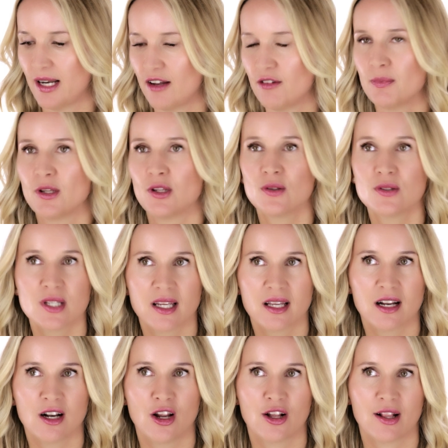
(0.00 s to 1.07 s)
but I've been using
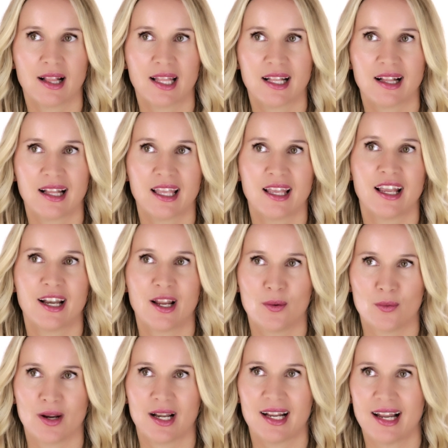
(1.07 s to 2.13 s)
it a lot lately and I
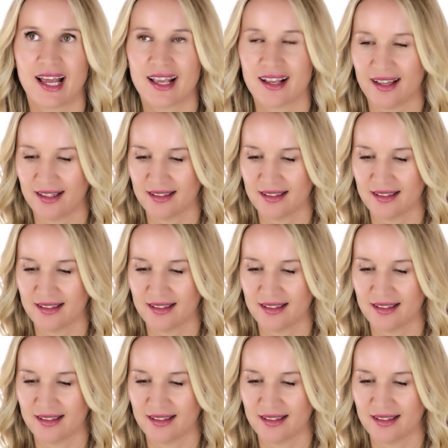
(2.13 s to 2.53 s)
really like